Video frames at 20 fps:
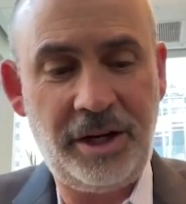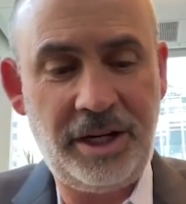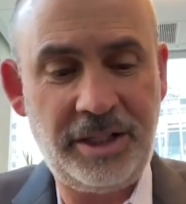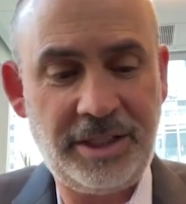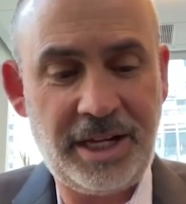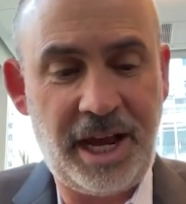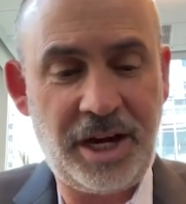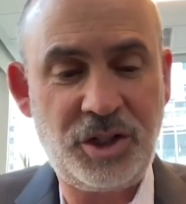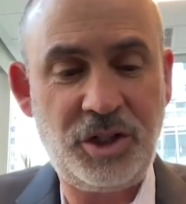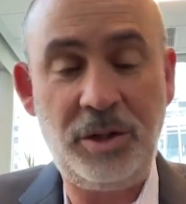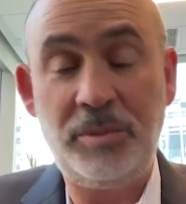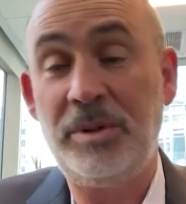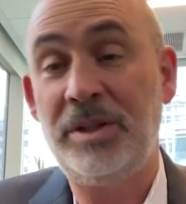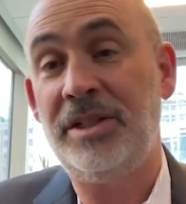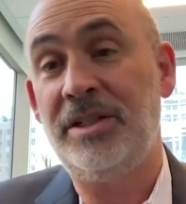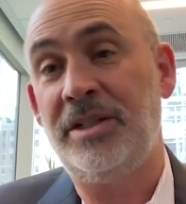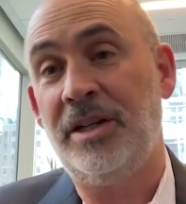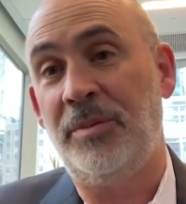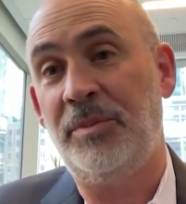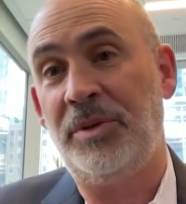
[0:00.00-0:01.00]
has actually been
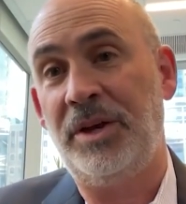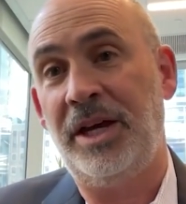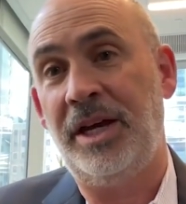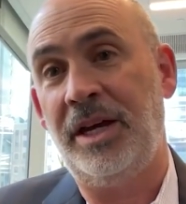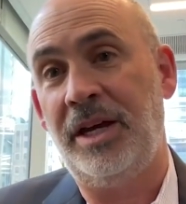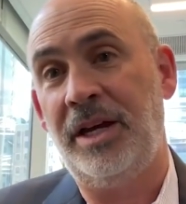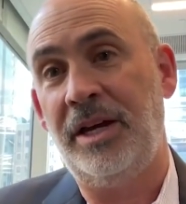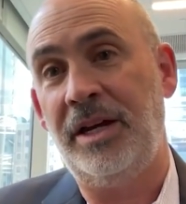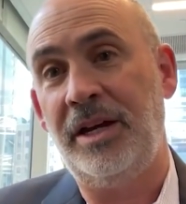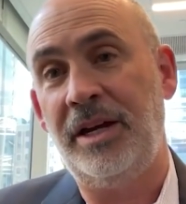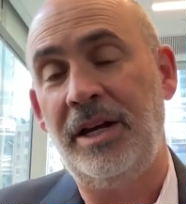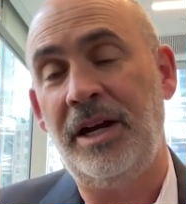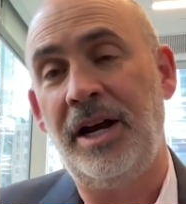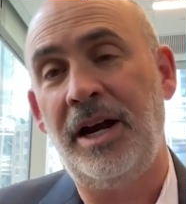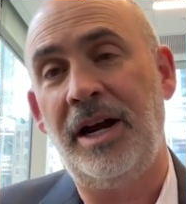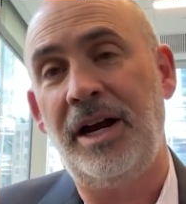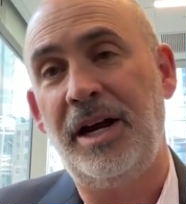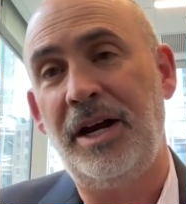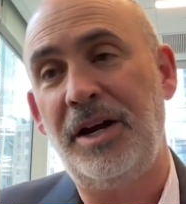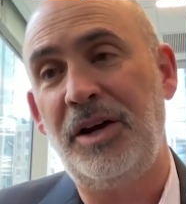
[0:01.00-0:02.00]
something
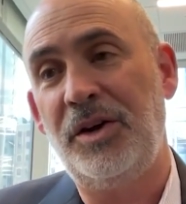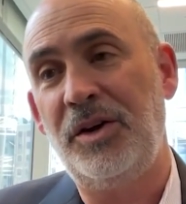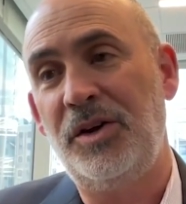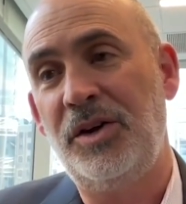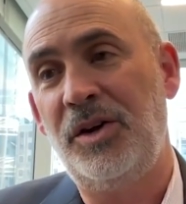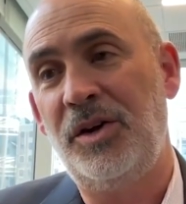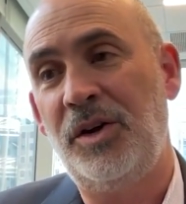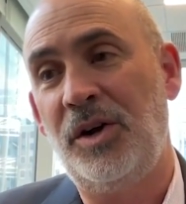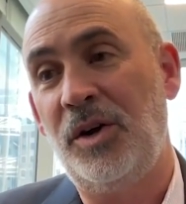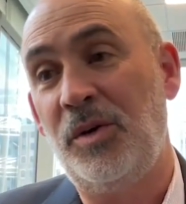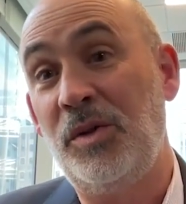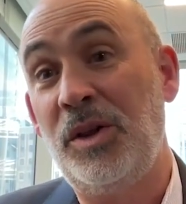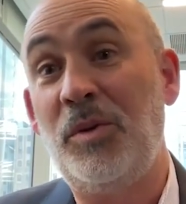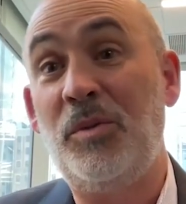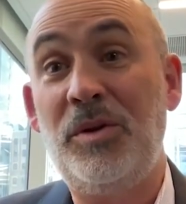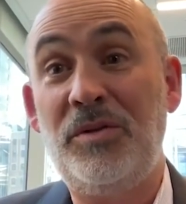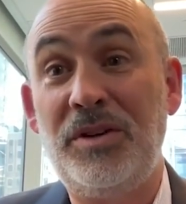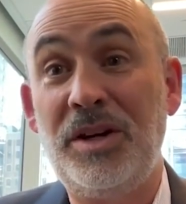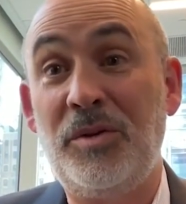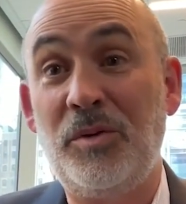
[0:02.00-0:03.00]

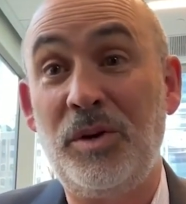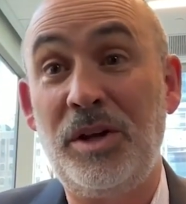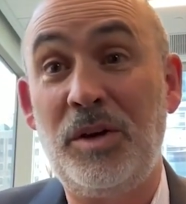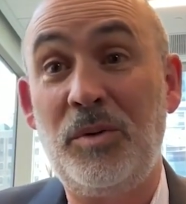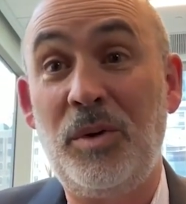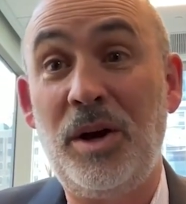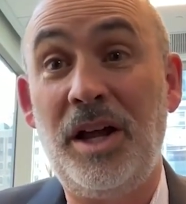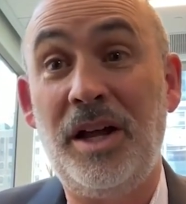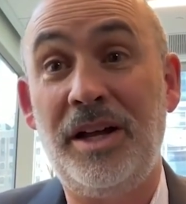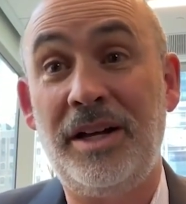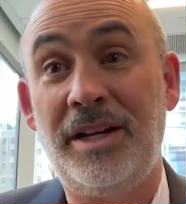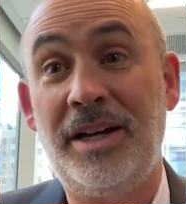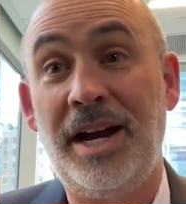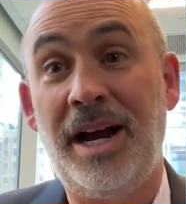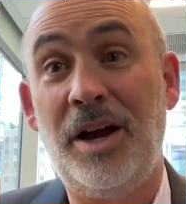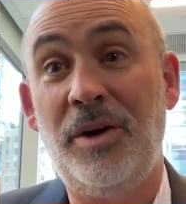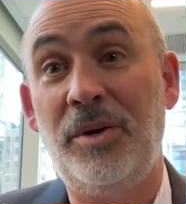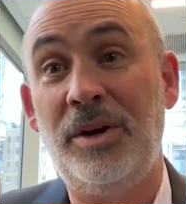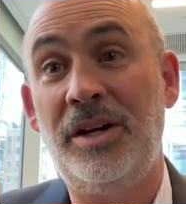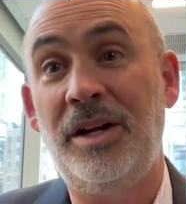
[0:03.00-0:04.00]
that we've done really well at
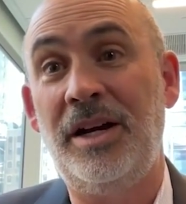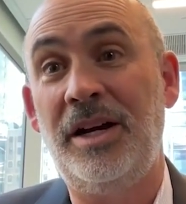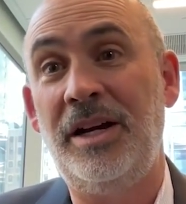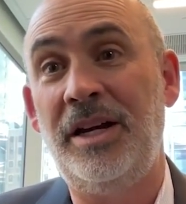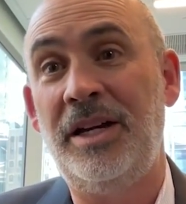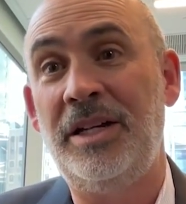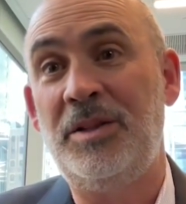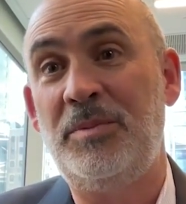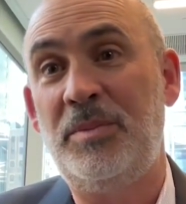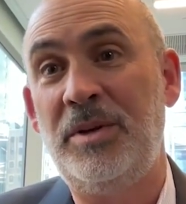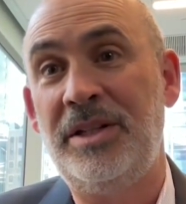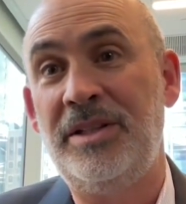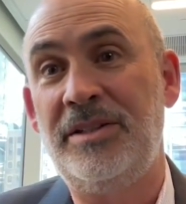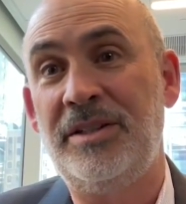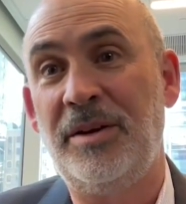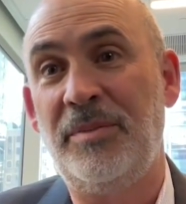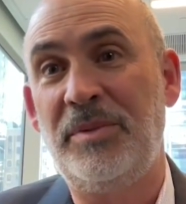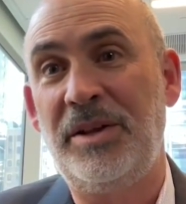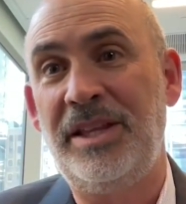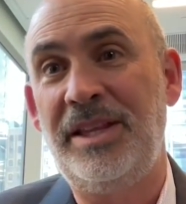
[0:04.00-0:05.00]
Cowen. It's
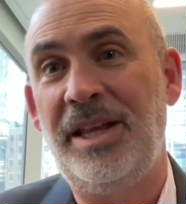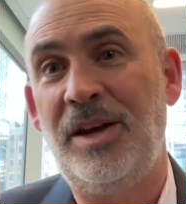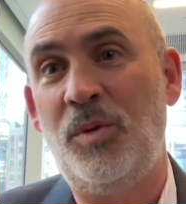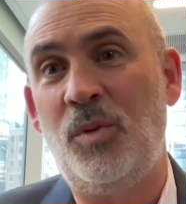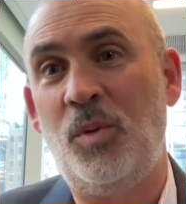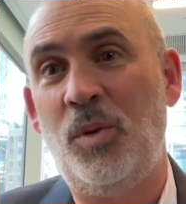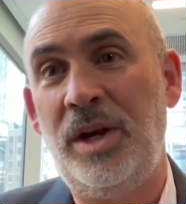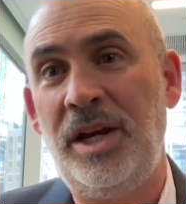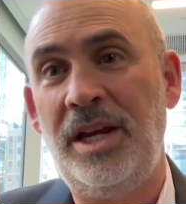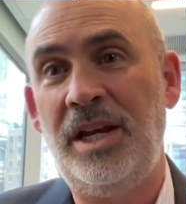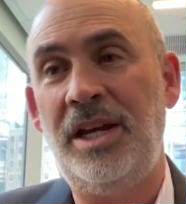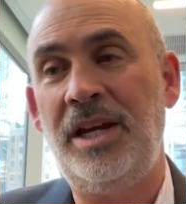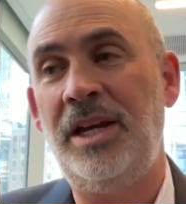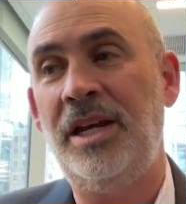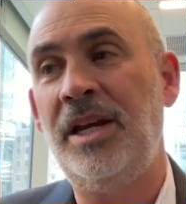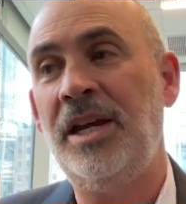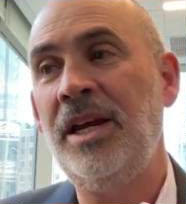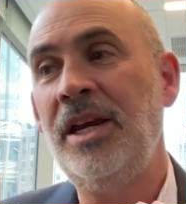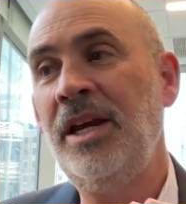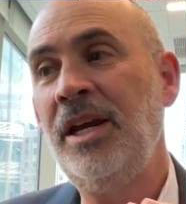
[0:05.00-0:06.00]
been something that
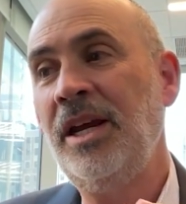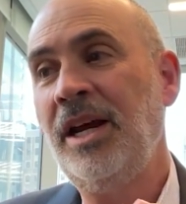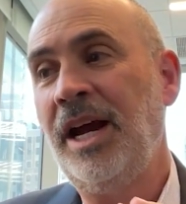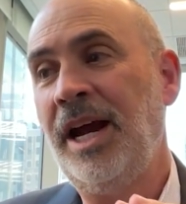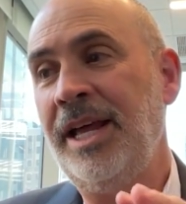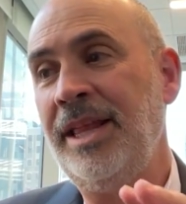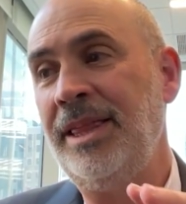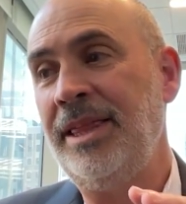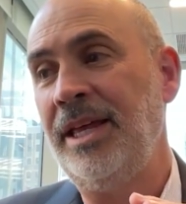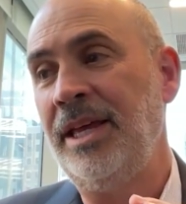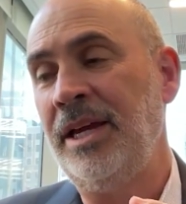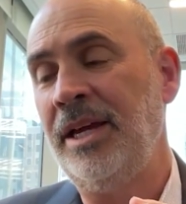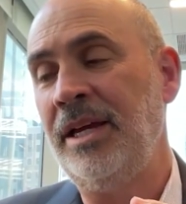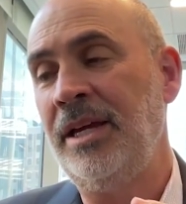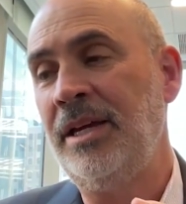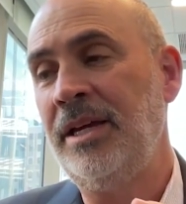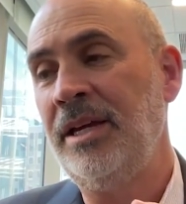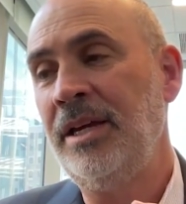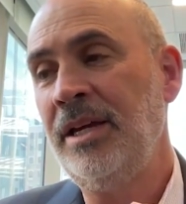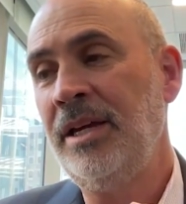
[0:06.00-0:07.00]
we, I
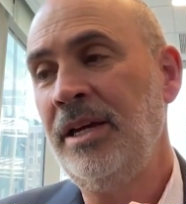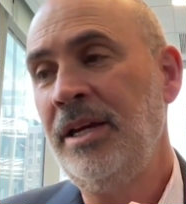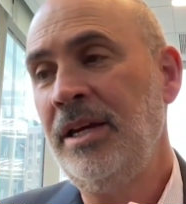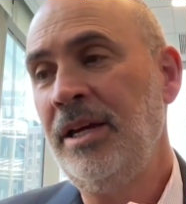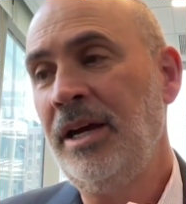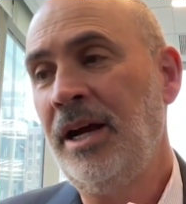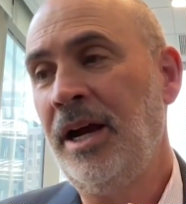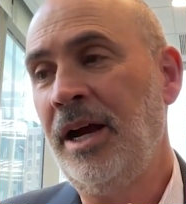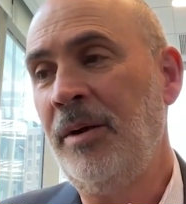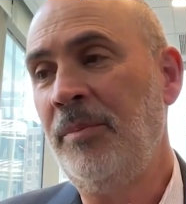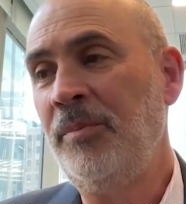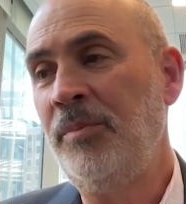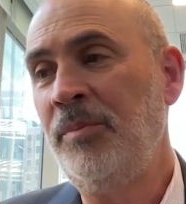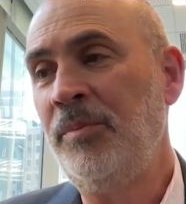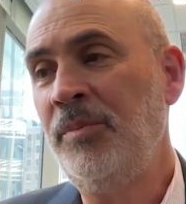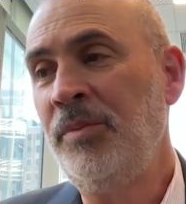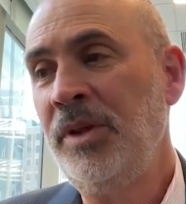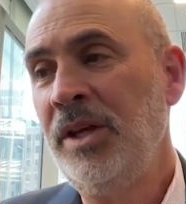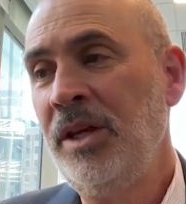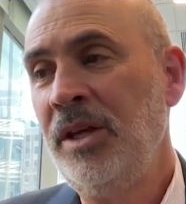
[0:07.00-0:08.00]
think,
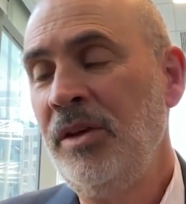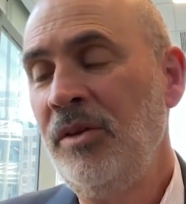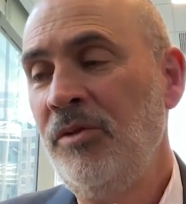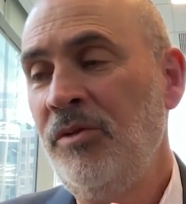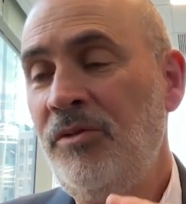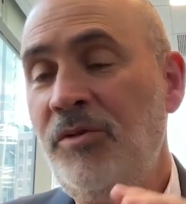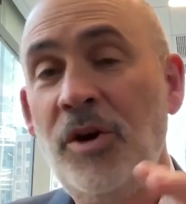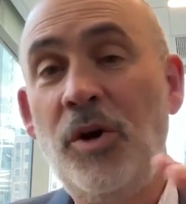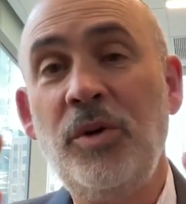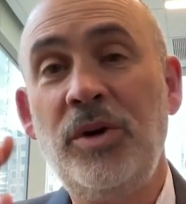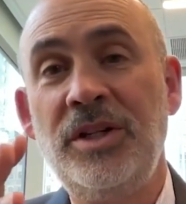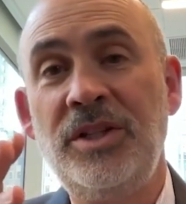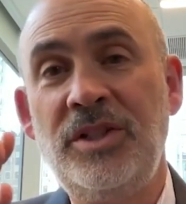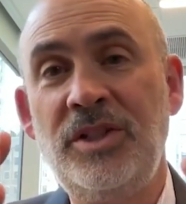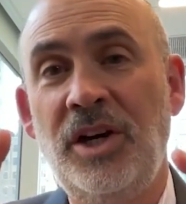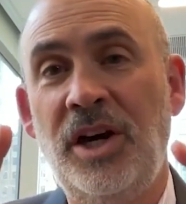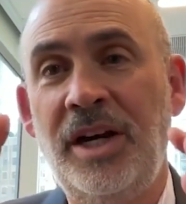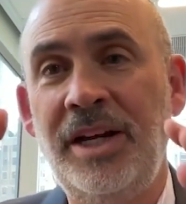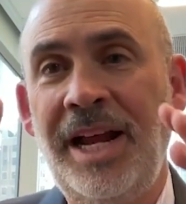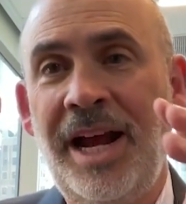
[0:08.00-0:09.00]

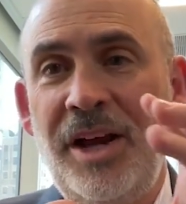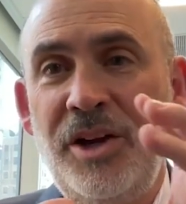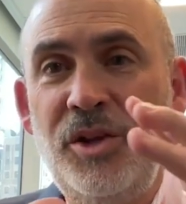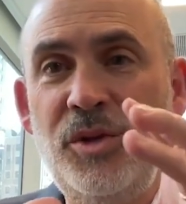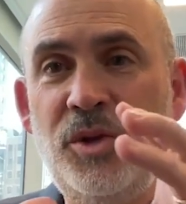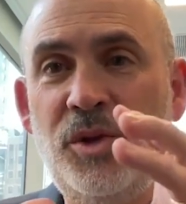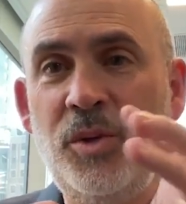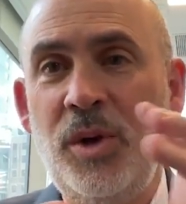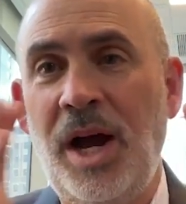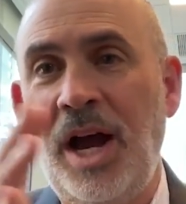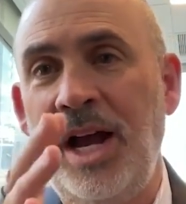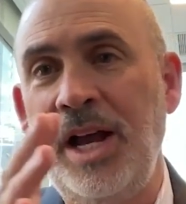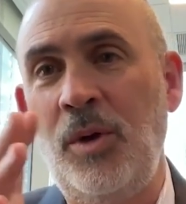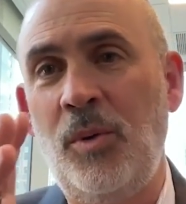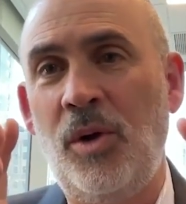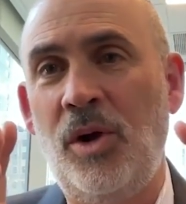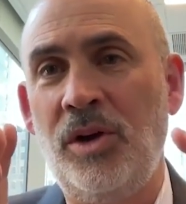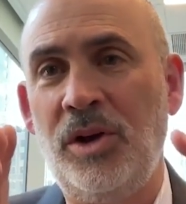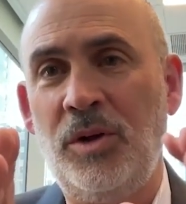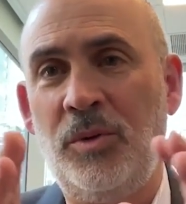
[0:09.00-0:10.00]
focused on. How do you do
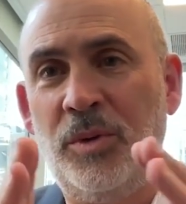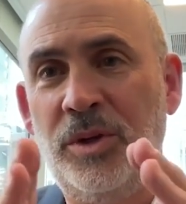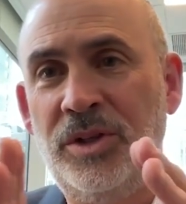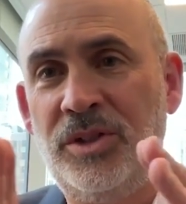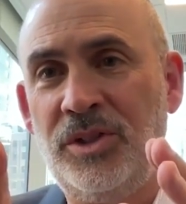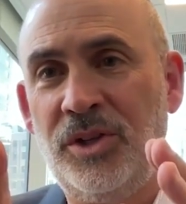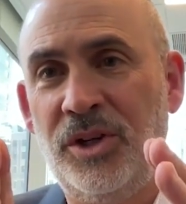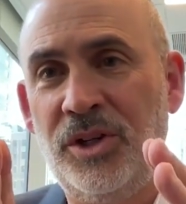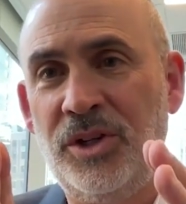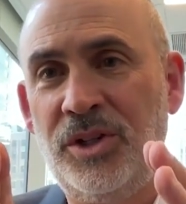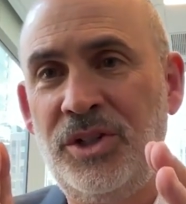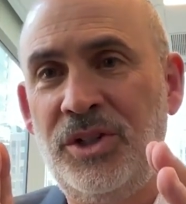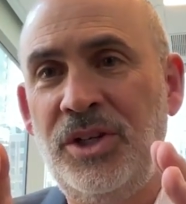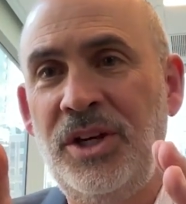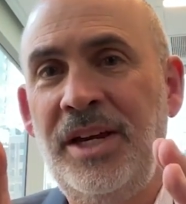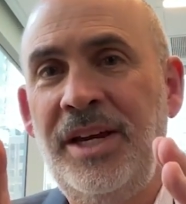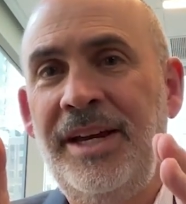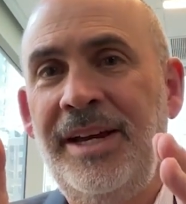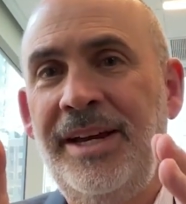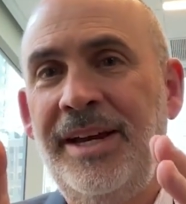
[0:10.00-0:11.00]
high quality
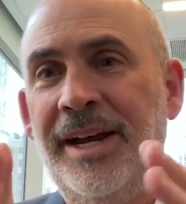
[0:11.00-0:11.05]
research?